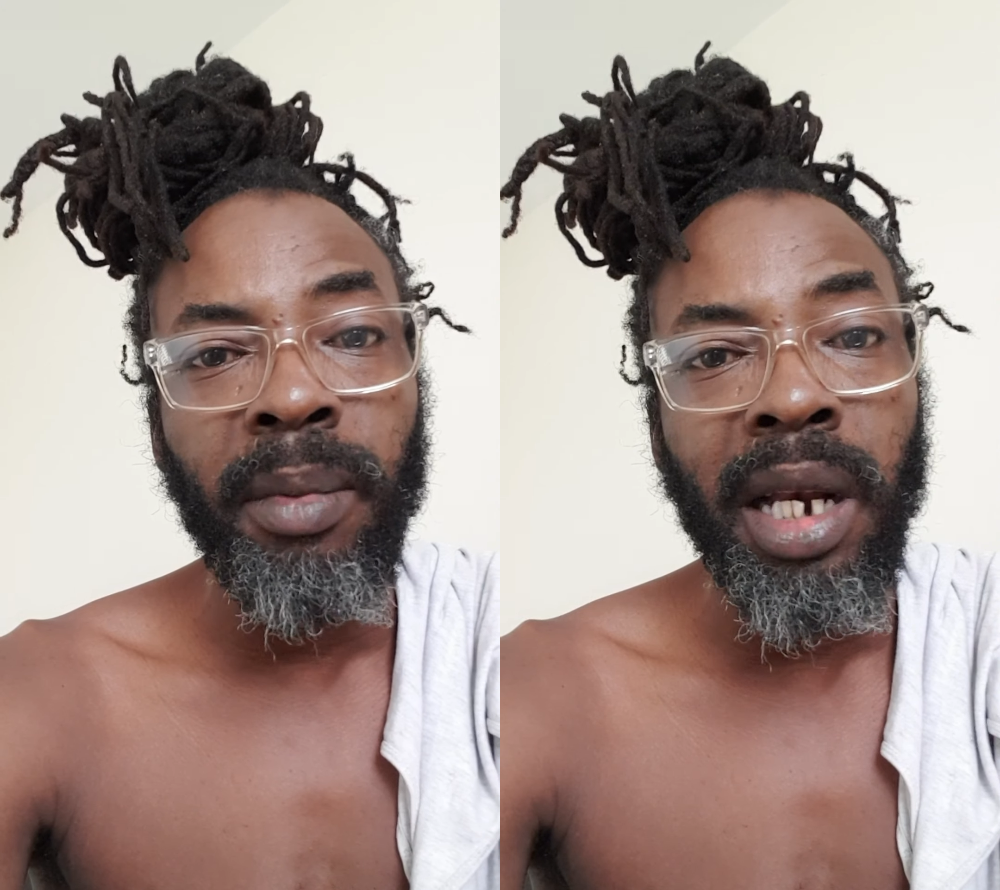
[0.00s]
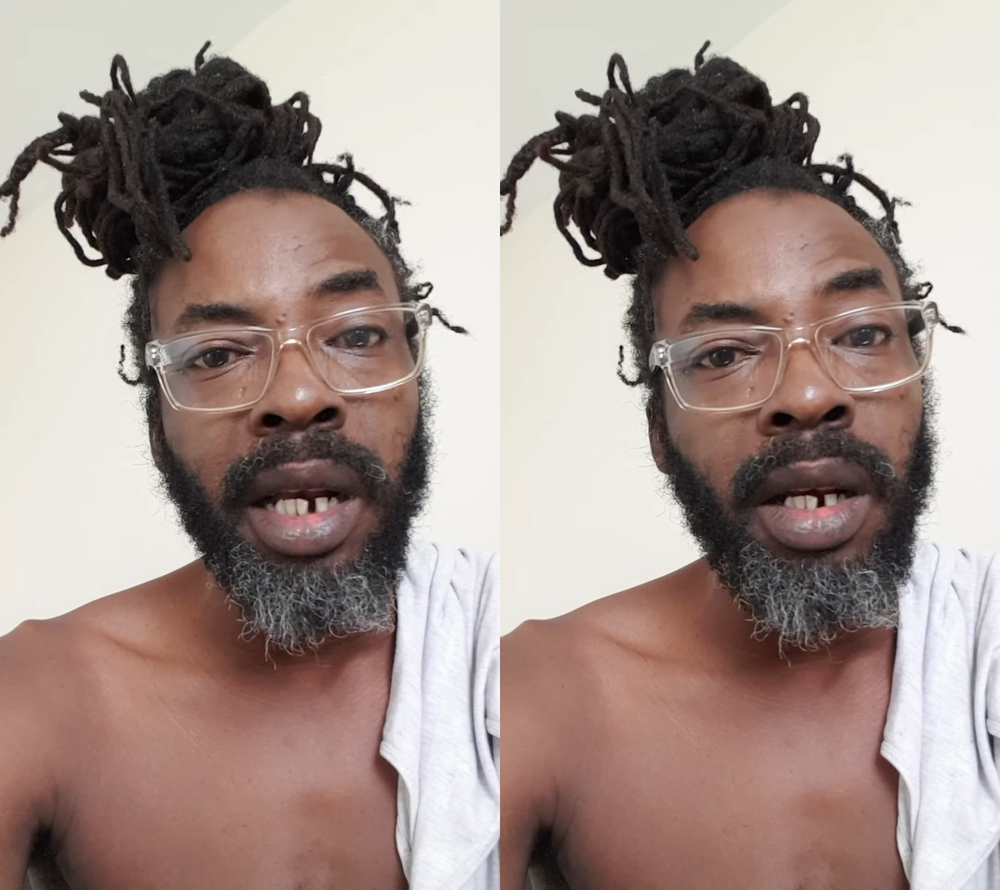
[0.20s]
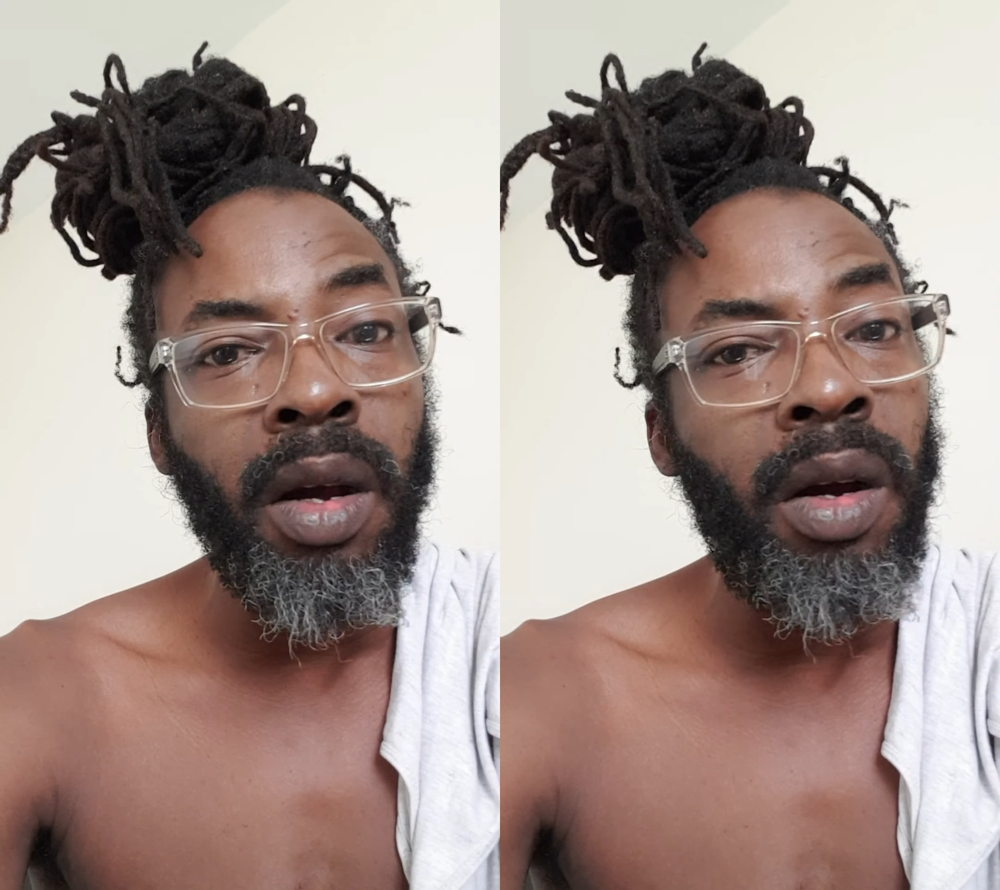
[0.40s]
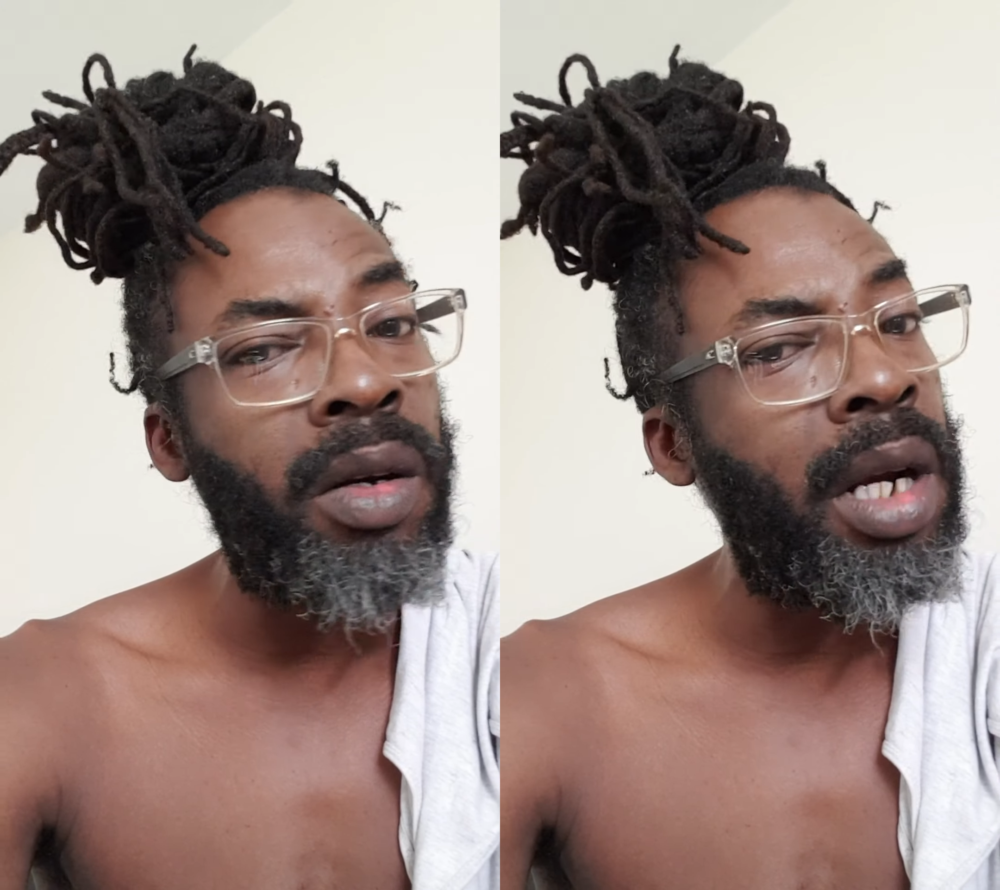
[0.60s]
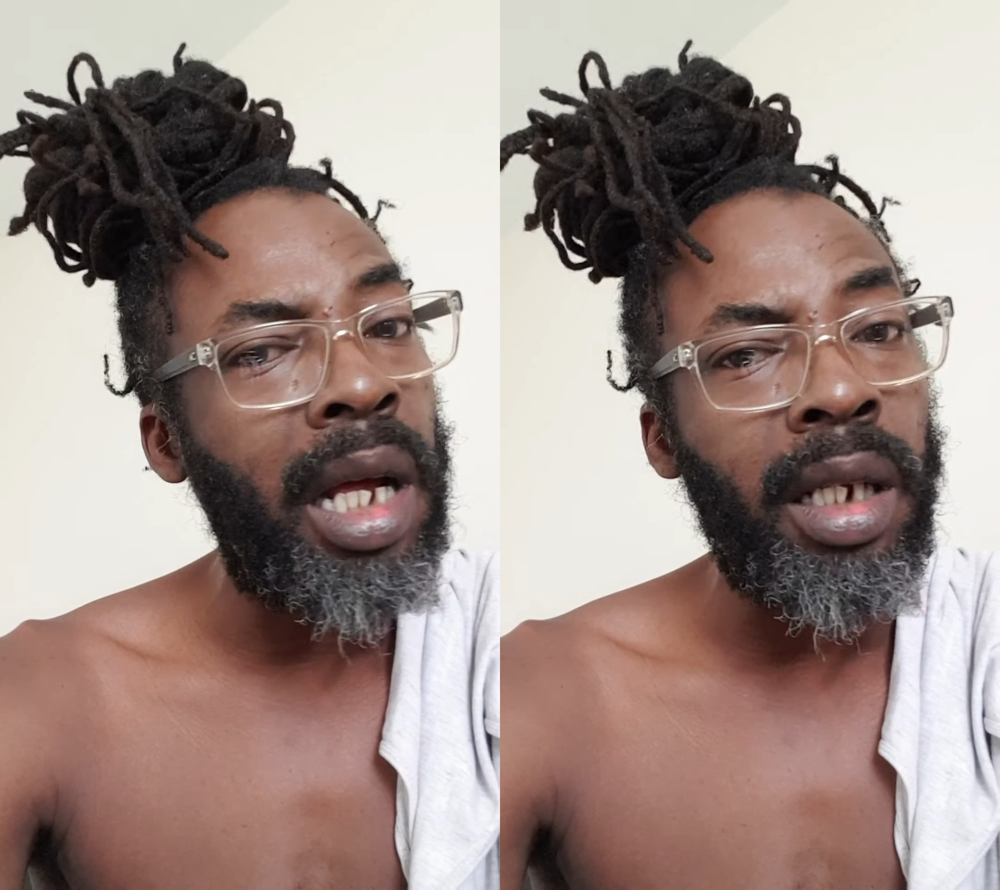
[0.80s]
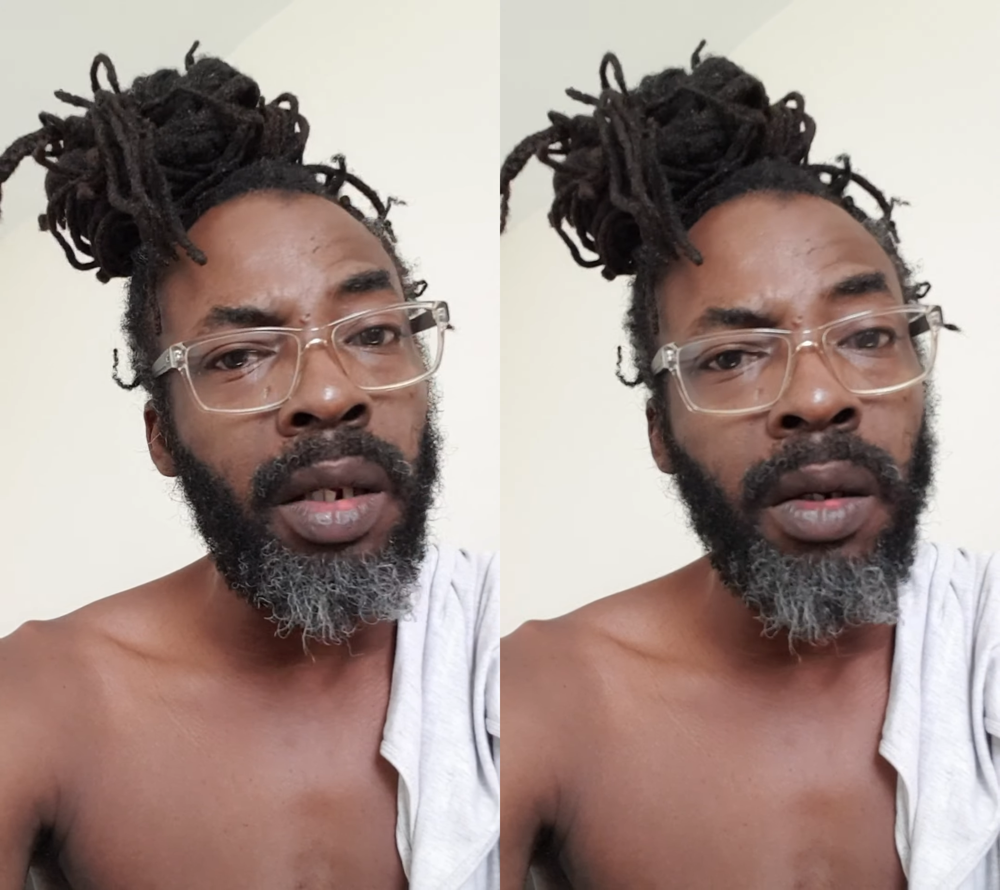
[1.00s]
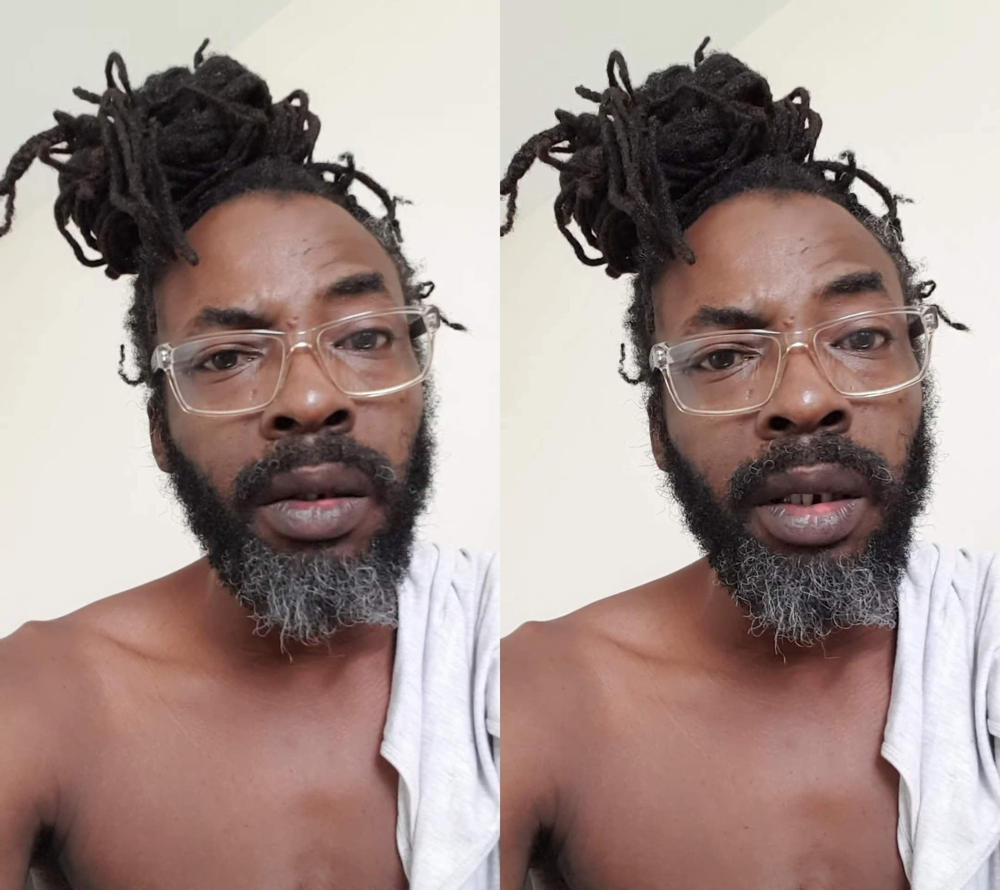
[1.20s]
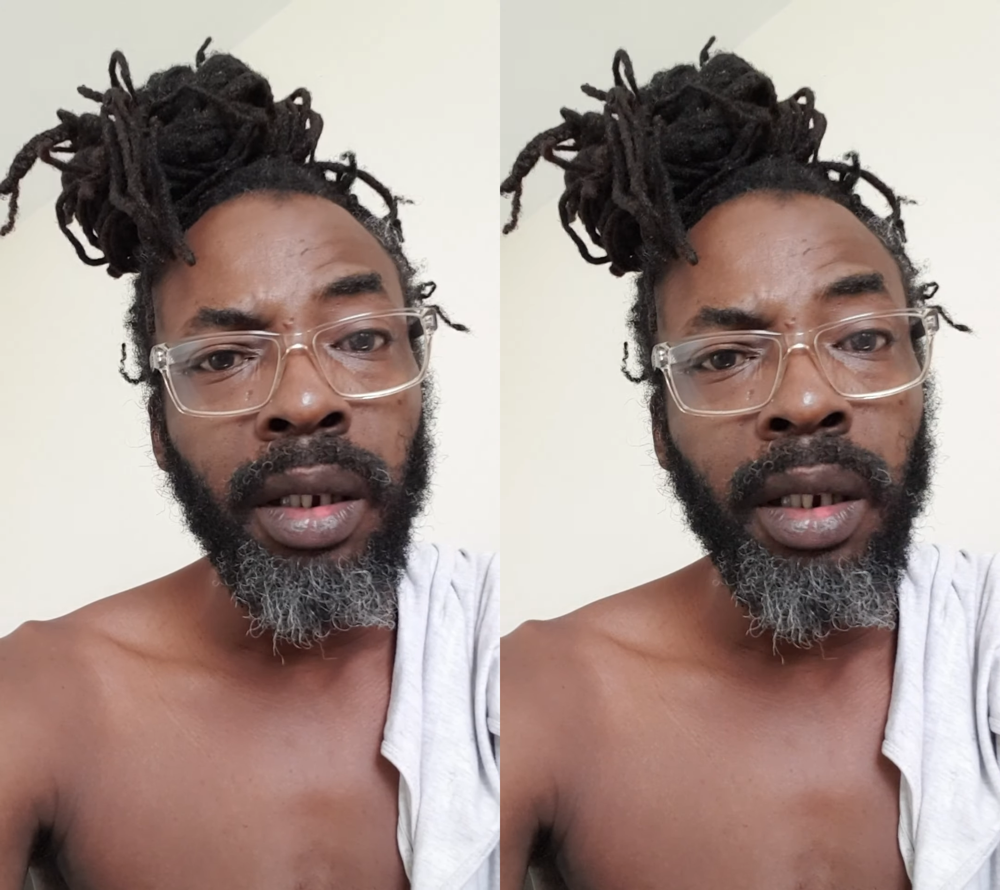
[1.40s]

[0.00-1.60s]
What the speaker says: man, and don't do that, yo.